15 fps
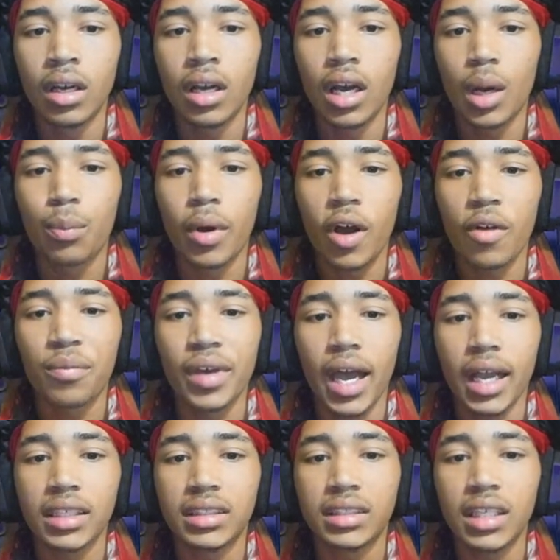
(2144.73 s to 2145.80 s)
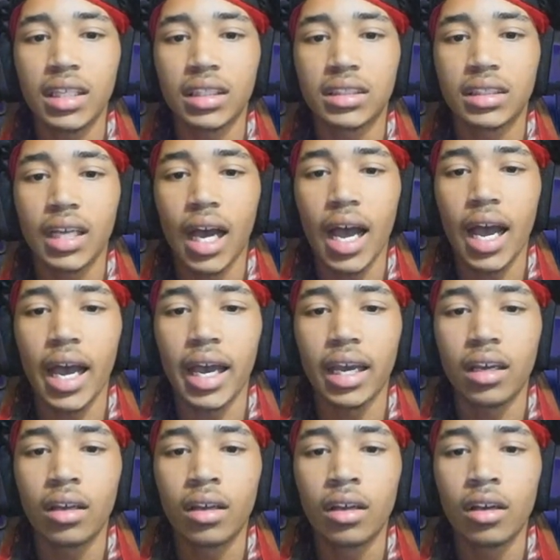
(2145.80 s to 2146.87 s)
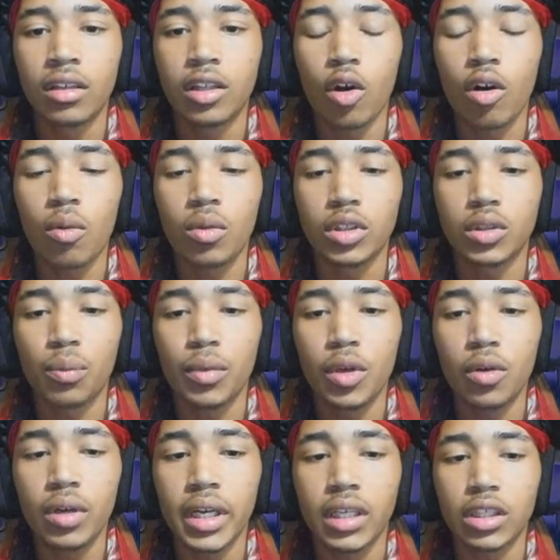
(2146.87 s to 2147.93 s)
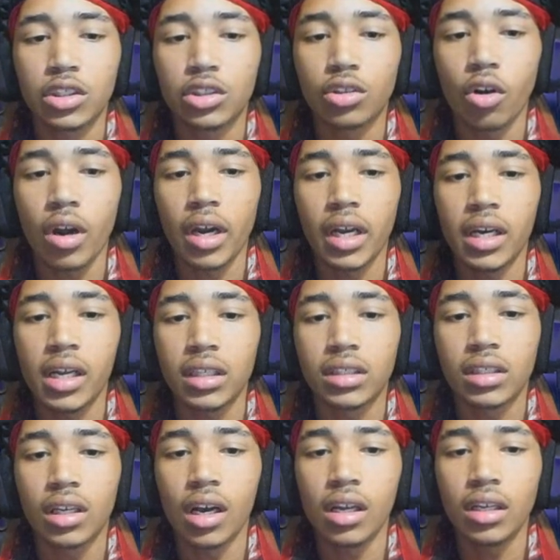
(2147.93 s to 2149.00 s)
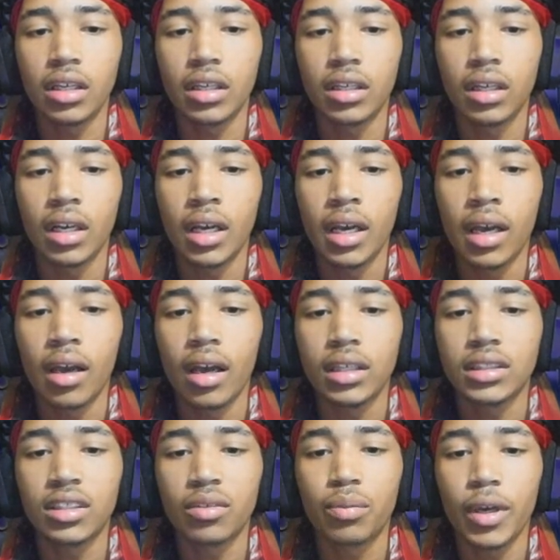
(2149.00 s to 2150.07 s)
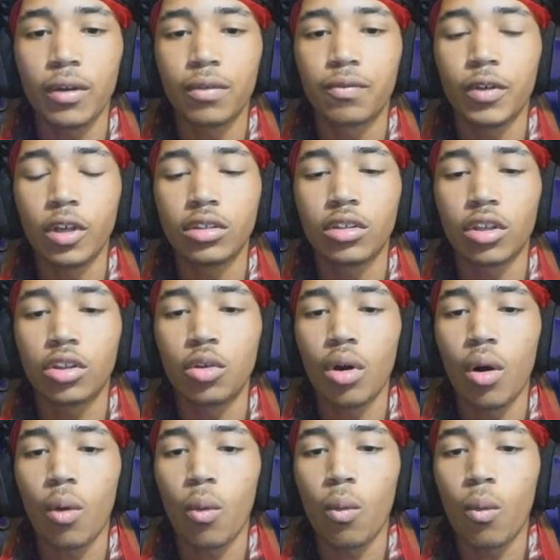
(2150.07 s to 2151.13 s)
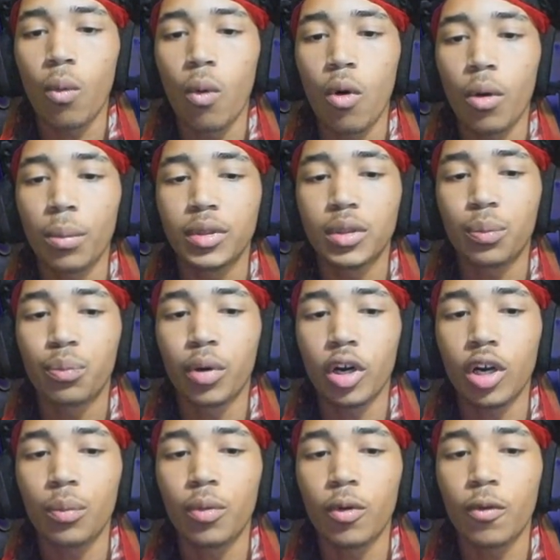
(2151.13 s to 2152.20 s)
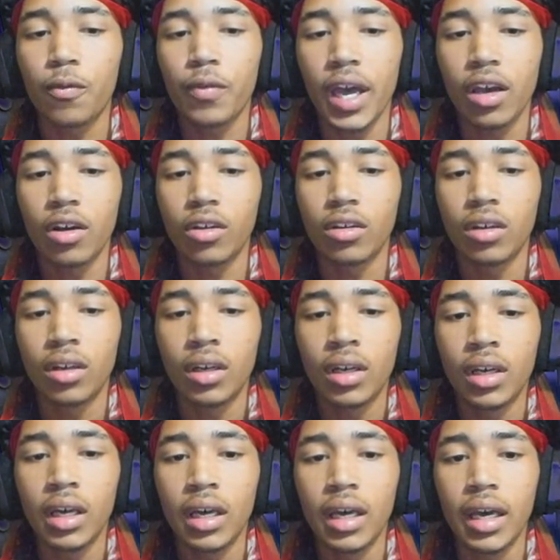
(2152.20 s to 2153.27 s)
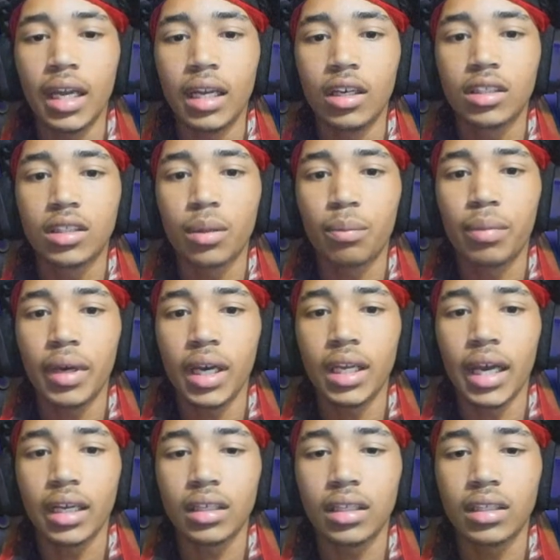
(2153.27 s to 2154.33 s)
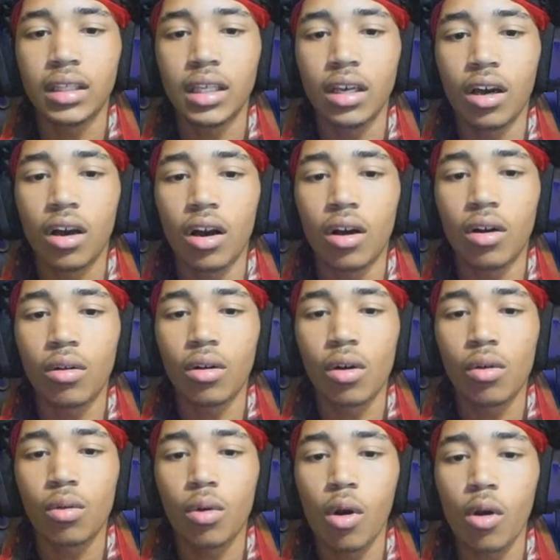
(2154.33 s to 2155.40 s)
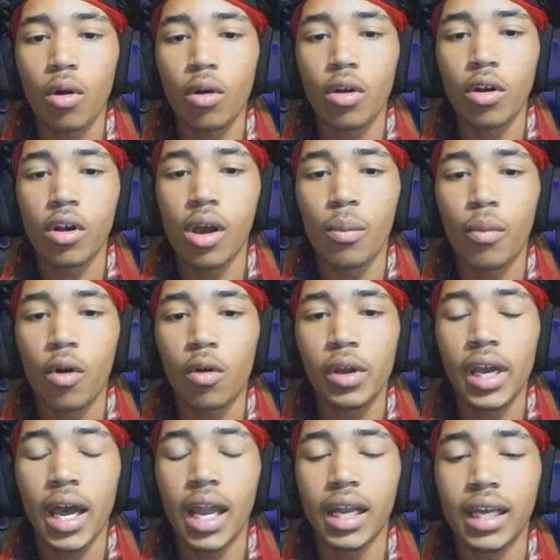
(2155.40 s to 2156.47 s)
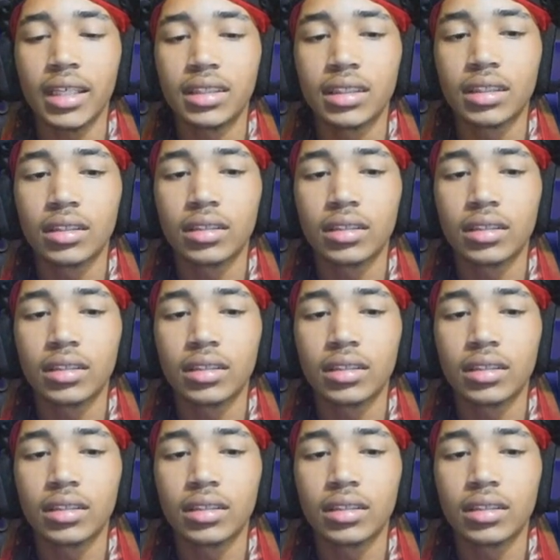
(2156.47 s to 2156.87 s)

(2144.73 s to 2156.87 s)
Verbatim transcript: Above me I could see the sky, though it was muted, distorted, and discolored, as if being filtered through a warped purple veil. It looked a bit like the uh, Aurora Borealis.